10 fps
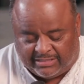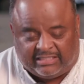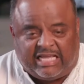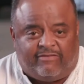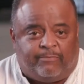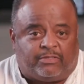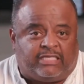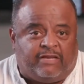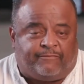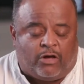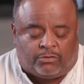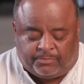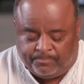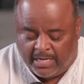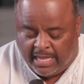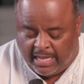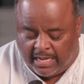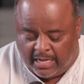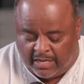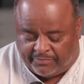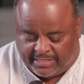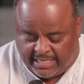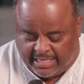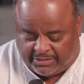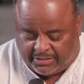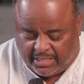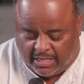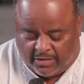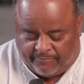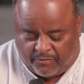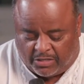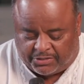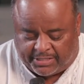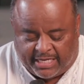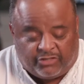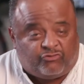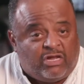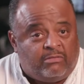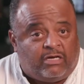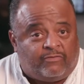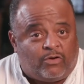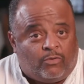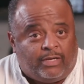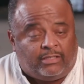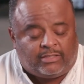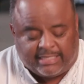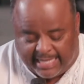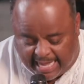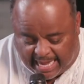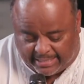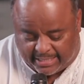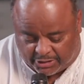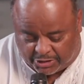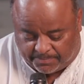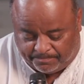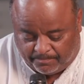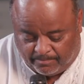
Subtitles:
70%, folks, of kids in foster care dream of going to college.